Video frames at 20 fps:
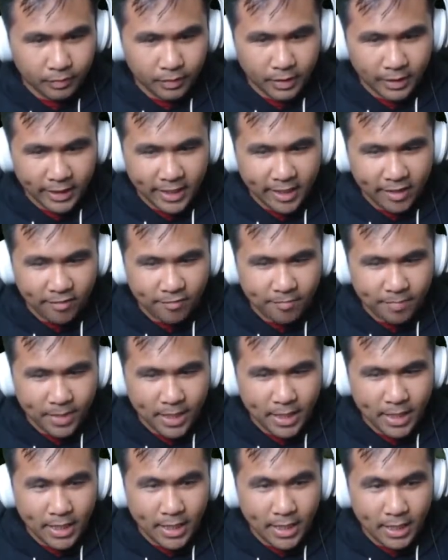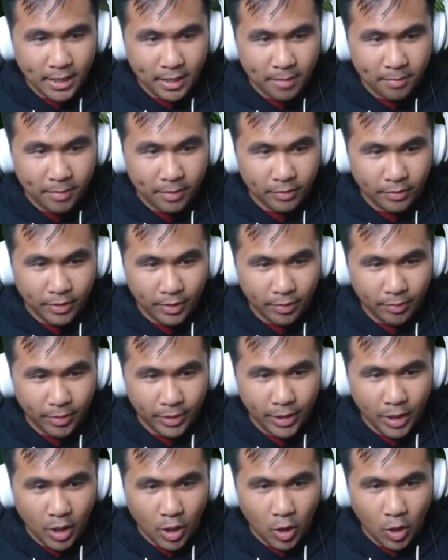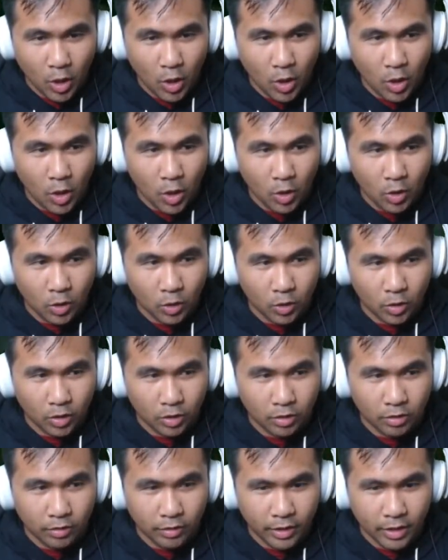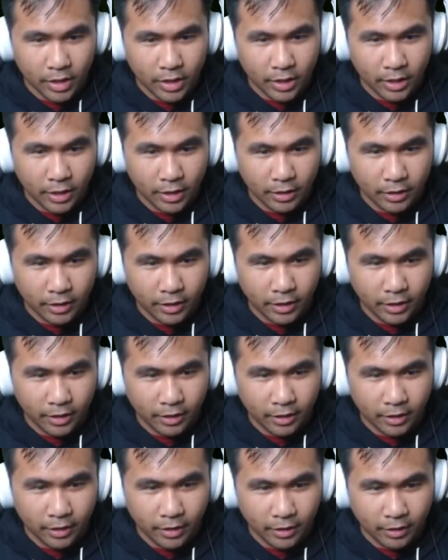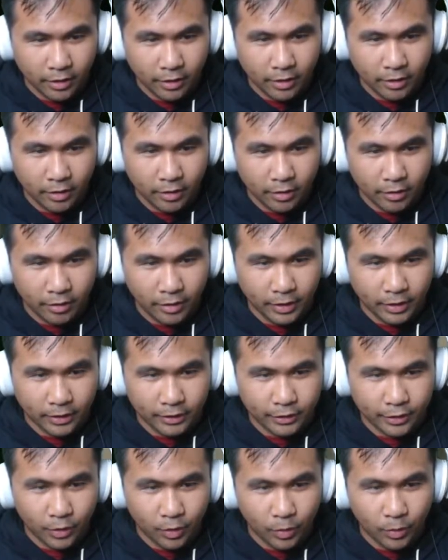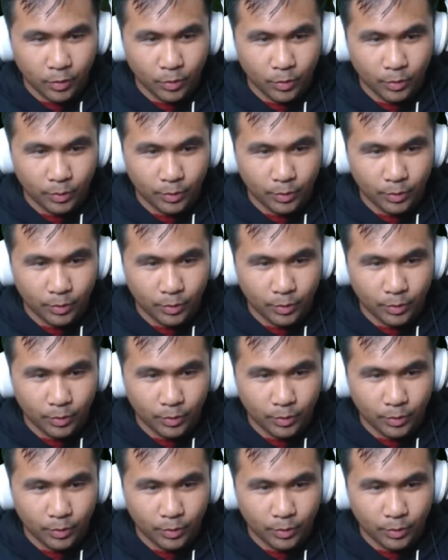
Give me material. Nothing, nothing, nothing, nothing. Alright, let's go.